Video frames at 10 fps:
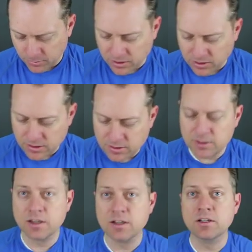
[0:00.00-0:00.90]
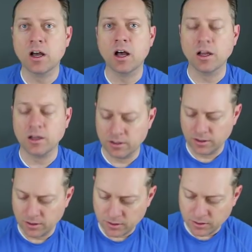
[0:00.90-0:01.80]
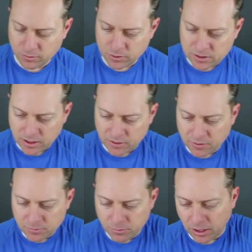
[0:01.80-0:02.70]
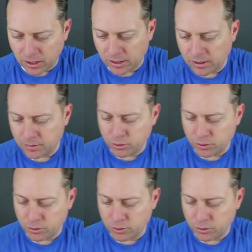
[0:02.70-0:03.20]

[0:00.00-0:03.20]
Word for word: But this is a talk that was given by